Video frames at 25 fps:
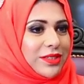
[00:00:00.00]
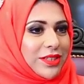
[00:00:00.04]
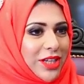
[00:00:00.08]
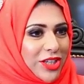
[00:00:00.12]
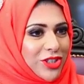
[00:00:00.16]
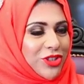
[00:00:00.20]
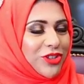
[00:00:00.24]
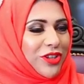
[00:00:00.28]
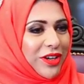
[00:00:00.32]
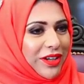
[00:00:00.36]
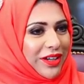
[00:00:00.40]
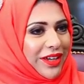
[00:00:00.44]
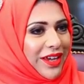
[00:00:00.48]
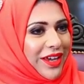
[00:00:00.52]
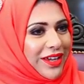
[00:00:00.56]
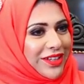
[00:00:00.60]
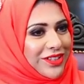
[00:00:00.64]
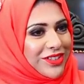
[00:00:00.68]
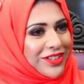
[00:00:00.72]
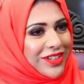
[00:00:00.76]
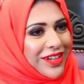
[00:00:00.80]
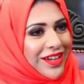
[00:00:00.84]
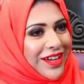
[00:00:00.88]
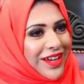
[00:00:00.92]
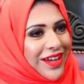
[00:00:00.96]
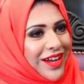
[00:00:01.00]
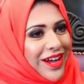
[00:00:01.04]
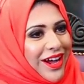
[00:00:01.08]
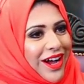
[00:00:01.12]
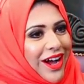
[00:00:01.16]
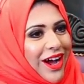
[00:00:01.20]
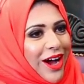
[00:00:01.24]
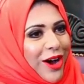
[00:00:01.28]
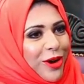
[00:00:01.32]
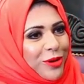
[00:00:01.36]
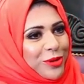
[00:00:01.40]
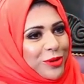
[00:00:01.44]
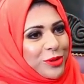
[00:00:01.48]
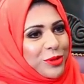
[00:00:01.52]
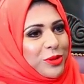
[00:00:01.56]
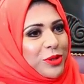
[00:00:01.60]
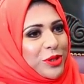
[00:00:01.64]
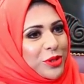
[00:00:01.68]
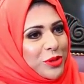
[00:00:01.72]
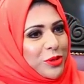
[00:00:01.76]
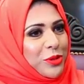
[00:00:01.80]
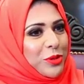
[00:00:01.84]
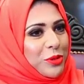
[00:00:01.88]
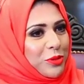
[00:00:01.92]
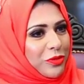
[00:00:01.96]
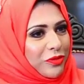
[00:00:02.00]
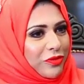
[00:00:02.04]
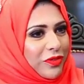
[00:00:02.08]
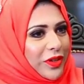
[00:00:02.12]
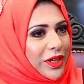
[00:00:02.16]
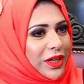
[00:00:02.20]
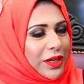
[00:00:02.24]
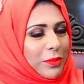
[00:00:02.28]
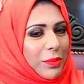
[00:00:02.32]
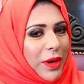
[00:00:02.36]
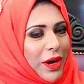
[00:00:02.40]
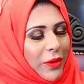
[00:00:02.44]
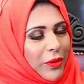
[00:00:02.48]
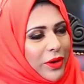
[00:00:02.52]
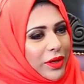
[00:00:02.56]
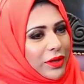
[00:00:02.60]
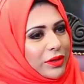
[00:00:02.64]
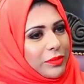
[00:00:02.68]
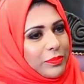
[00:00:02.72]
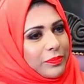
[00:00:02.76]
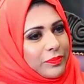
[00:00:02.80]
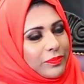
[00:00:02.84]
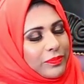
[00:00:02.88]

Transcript: such a young age, how do you feel about it?